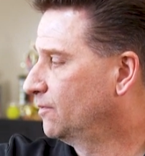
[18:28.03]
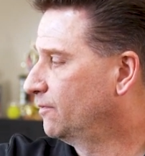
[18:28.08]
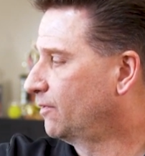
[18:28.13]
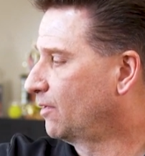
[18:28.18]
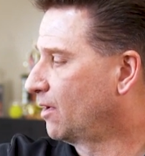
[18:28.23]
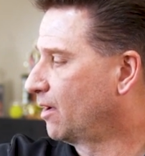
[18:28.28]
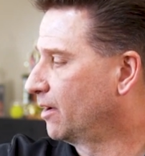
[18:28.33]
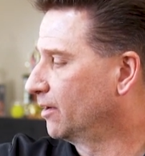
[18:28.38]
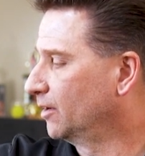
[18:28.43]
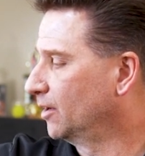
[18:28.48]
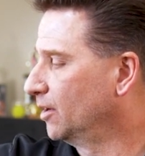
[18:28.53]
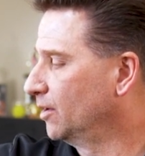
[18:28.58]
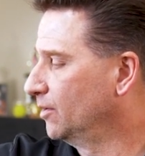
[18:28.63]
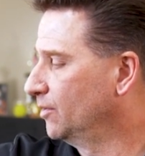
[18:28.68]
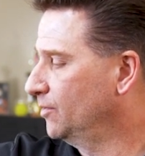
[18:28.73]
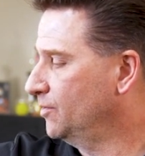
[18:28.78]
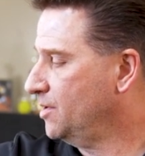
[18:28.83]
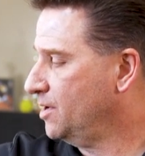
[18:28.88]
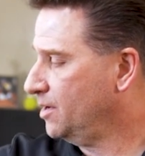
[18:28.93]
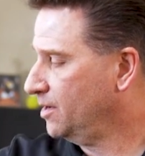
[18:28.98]
for our
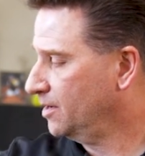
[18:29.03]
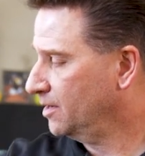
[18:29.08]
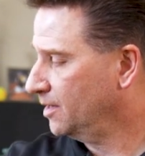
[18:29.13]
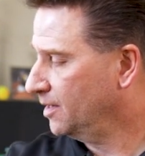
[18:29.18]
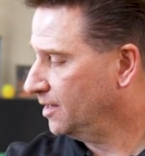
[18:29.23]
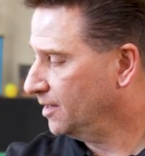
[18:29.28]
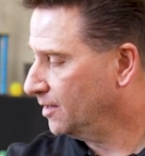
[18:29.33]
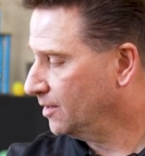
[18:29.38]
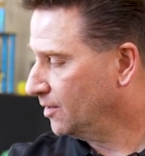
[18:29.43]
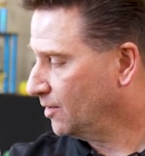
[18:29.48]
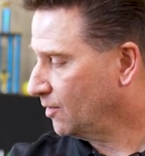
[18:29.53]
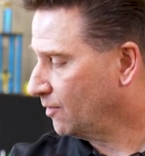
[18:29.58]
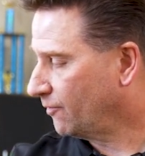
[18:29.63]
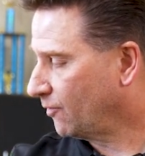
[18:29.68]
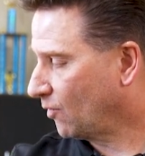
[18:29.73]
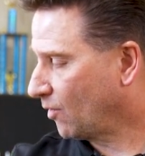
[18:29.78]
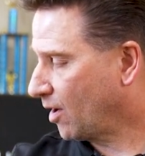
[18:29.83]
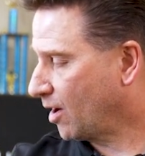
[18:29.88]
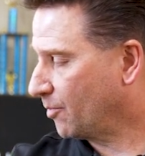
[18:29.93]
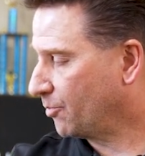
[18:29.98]
load,
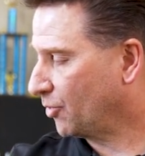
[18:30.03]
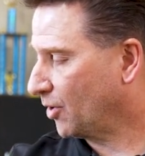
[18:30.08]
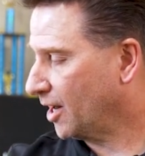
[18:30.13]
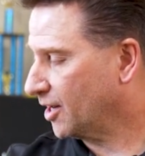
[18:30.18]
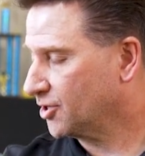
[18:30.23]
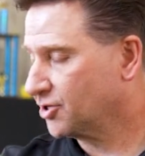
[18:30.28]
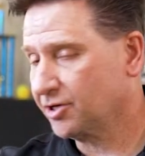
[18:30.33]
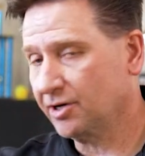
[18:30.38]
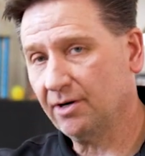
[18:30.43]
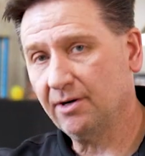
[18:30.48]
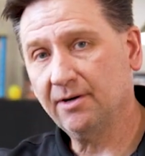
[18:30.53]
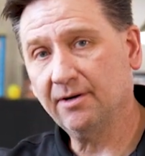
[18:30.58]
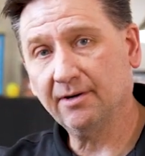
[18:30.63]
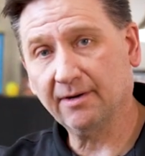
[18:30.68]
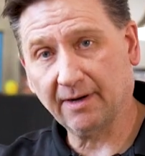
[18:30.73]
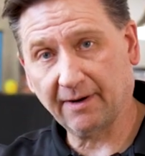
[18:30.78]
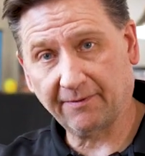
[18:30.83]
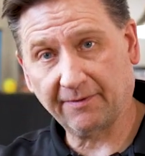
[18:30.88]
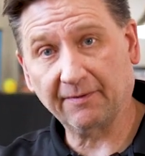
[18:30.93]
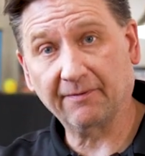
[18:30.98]
for our pressure,
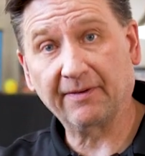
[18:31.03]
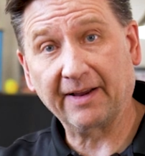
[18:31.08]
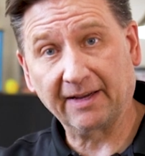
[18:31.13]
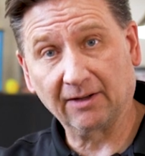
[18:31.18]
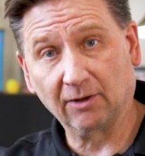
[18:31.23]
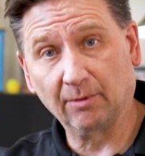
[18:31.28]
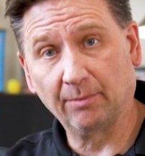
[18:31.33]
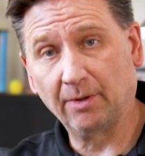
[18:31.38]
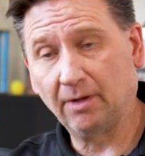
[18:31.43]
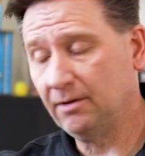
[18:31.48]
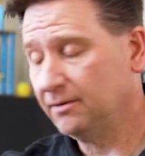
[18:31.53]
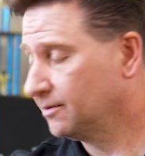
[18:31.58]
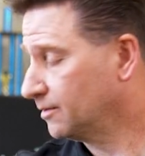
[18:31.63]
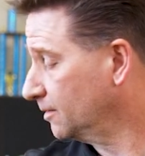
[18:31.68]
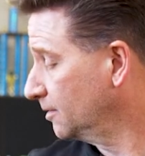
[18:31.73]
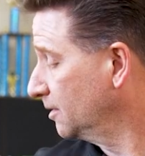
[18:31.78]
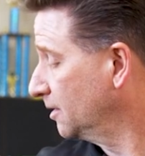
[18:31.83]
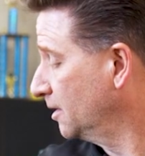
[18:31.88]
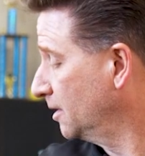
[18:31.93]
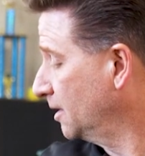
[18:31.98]
if available,
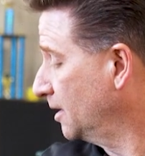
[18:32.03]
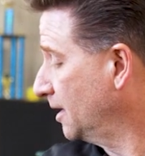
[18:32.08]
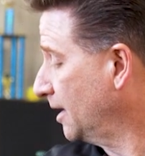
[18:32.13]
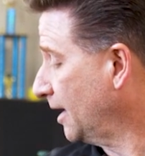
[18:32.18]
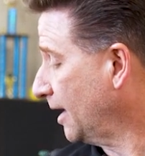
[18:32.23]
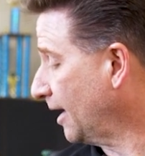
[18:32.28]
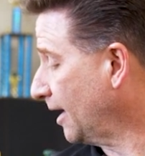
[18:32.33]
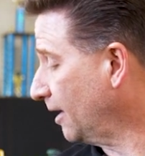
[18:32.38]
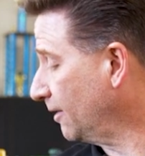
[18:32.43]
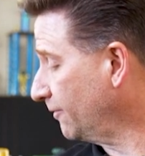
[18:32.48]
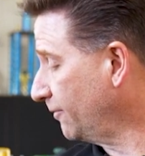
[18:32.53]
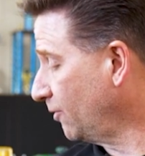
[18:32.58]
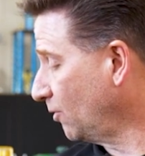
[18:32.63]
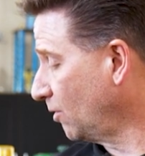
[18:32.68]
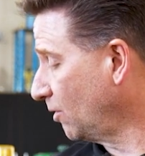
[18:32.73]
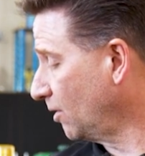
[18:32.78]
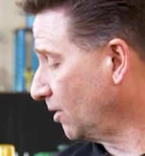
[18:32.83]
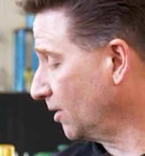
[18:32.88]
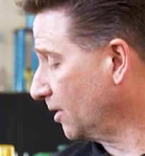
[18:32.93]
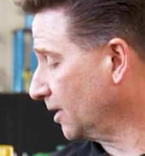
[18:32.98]
and
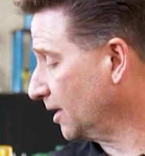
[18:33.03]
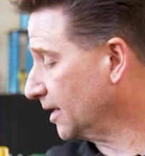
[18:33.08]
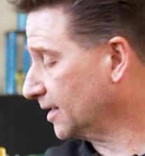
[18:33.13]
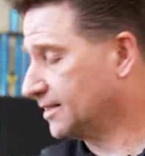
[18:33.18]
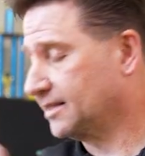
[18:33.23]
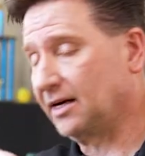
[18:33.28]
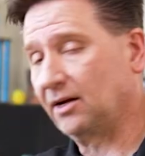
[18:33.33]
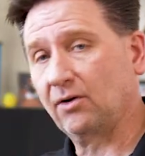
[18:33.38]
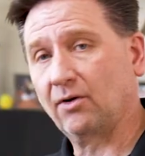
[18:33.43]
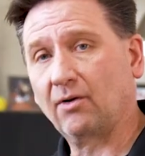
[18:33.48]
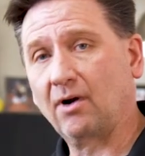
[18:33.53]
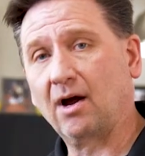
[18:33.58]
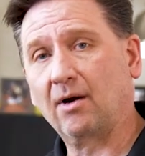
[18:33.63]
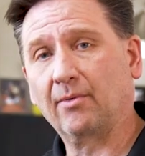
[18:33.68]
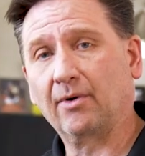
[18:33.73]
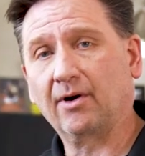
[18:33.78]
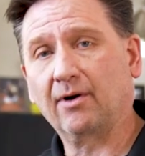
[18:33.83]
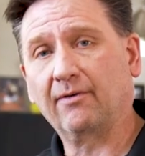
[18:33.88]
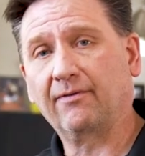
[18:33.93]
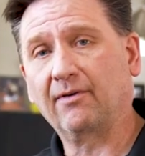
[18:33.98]
for
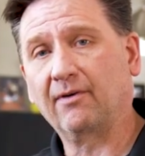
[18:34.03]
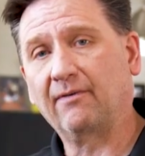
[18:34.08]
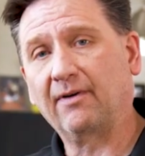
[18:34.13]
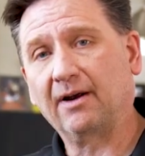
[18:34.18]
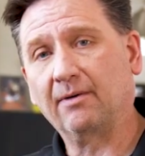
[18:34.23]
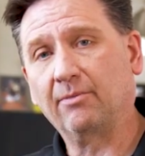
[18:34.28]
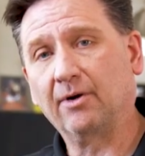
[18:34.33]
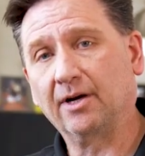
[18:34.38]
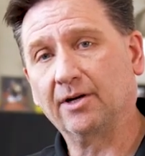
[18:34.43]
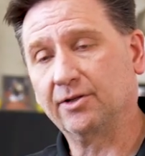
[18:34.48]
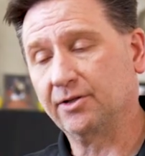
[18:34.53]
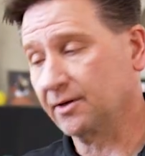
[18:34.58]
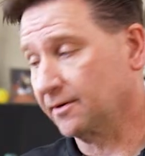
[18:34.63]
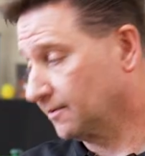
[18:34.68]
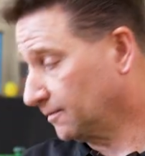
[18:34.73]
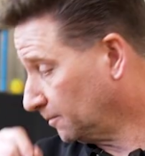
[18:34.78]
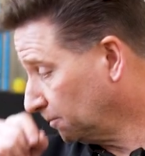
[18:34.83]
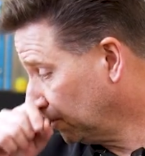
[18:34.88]
accelerometer for vibration.